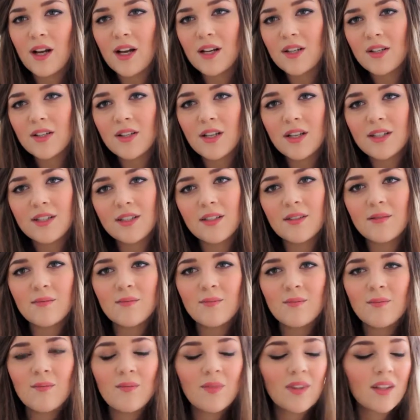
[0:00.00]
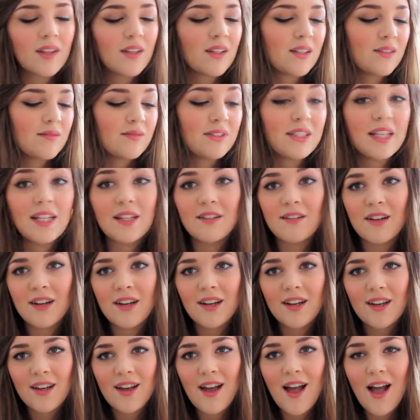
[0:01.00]
and fresh, nice and
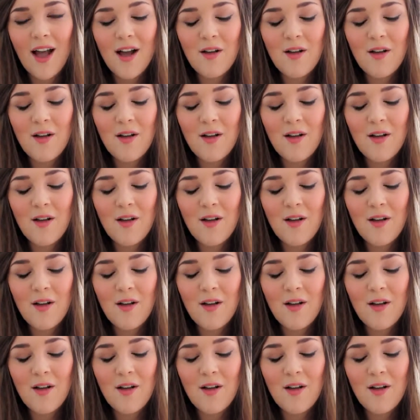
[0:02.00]
vanilla-y,